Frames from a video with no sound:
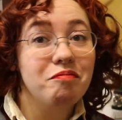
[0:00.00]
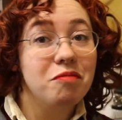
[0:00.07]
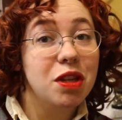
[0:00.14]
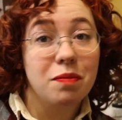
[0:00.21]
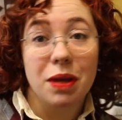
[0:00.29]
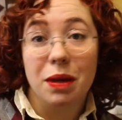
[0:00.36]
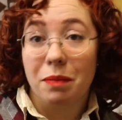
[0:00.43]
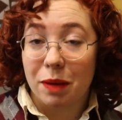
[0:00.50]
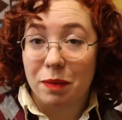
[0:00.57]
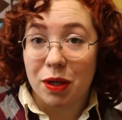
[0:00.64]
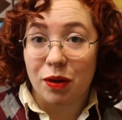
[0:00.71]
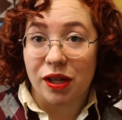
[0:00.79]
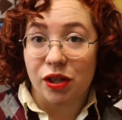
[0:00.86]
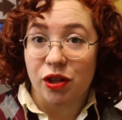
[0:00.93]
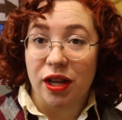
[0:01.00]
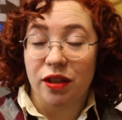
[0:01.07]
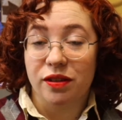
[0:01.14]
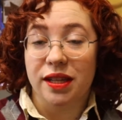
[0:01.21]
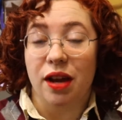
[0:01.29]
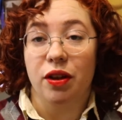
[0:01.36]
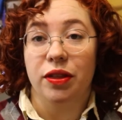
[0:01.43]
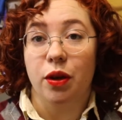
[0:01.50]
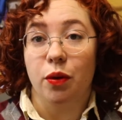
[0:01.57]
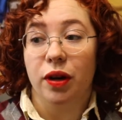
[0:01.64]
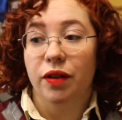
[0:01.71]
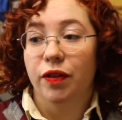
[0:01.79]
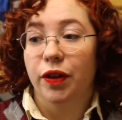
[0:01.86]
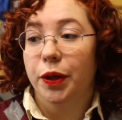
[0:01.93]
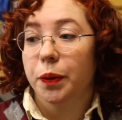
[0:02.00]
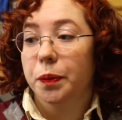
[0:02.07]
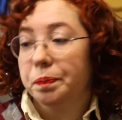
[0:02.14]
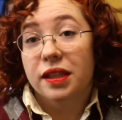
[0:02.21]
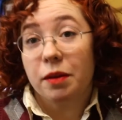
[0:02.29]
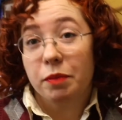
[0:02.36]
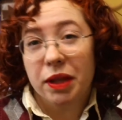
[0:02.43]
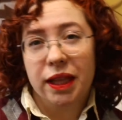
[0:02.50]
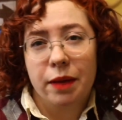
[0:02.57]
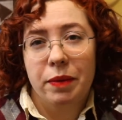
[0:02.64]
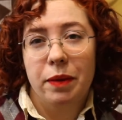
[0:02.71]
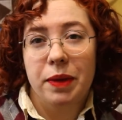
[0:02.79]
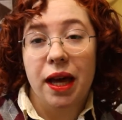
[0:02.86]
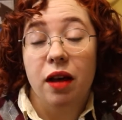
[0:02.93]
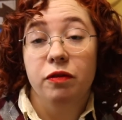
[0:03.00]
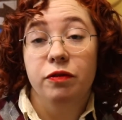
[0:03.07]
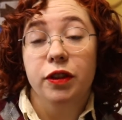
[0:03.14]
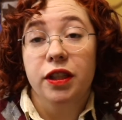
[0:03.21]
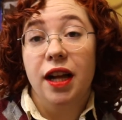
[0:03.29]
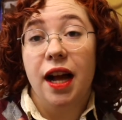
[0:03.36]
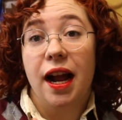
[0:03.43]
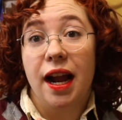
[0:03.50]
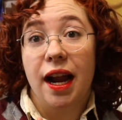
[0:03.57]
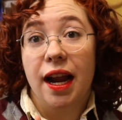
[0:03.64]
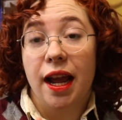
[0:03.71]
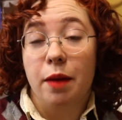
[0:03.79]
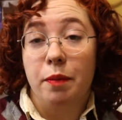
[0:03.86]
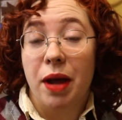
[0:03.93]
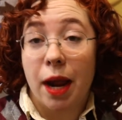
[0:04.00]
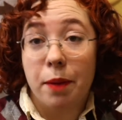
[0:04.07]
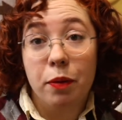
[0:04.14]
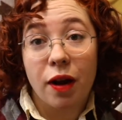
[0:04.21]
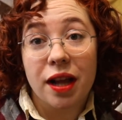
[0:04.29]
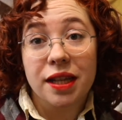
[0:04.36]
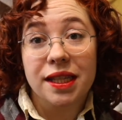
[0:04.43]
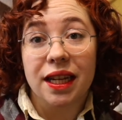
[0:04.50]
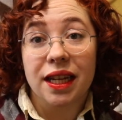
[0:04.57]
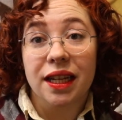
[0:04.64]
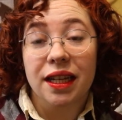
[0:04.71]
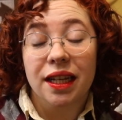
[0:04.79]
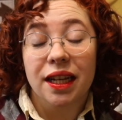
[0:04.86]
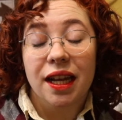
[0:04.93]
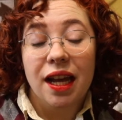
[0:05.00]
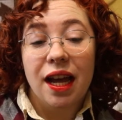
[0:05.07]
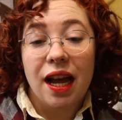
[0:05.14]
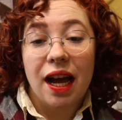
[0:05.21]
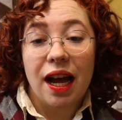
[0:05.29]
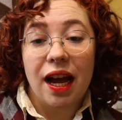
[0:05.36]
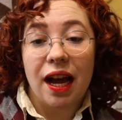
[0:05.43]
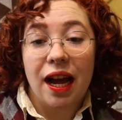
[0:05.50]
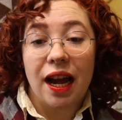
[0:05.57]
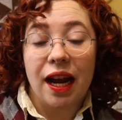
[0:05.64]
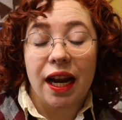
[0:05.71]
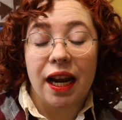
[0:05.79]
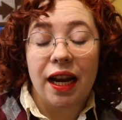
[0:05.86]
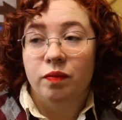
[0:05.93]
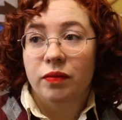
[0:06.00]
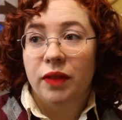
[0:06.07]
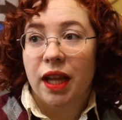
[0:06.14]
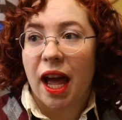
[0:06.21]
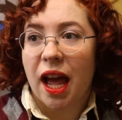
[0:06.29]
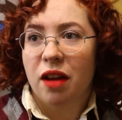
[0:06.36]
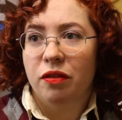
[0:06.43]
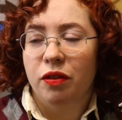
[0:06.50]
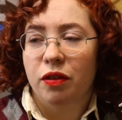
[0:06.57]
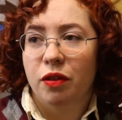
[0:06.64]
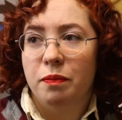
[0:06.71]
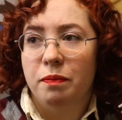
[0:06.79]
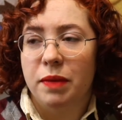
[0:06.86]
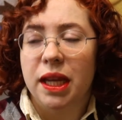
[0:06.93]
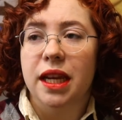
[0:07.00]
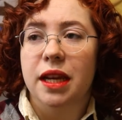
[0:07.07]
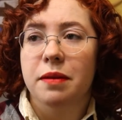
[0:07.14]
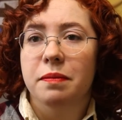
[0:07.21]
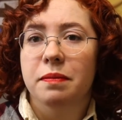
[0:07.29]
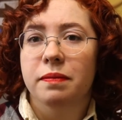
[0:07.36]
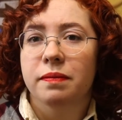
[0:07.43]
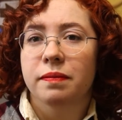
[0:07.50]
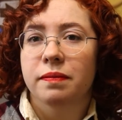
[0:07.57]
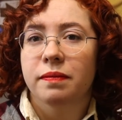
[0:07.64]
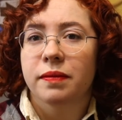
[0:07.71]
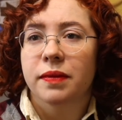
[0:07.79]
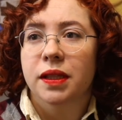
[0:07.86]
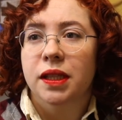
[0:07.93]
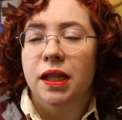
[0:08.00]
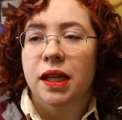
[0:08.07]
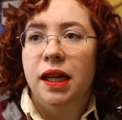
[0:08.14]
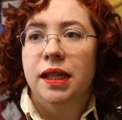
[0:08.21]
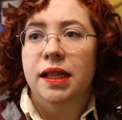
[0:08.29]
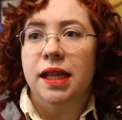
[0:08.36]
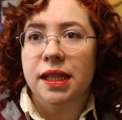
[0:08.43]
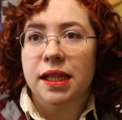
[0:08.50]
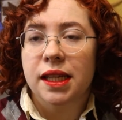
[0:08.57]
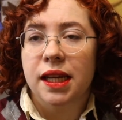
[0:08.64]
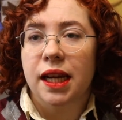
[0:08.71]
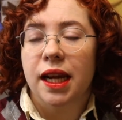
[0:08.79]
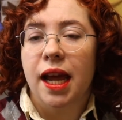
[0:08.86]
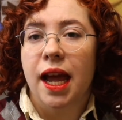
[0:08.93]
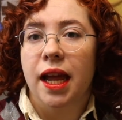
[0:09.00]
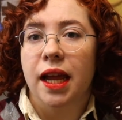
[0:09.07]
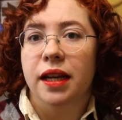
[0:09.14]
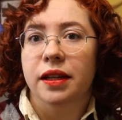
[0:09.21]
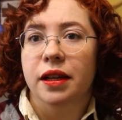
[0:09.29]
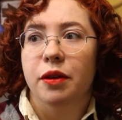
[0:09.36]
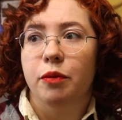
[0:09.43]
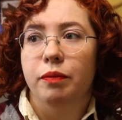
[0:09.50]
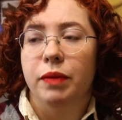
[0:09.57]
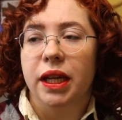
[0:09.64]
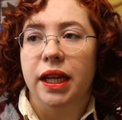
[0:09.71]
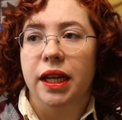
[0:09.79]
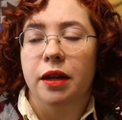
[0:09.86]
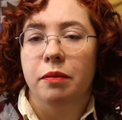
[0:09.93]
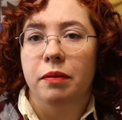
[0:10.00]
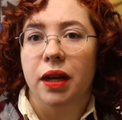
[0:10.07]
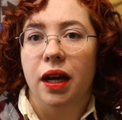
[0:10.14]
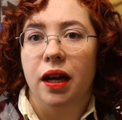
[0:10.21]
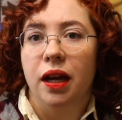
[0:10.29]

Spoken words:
to me, maybe you can try those out and they'll work for you. Something that may be helpful, I am hyperosity. I have medium density and medium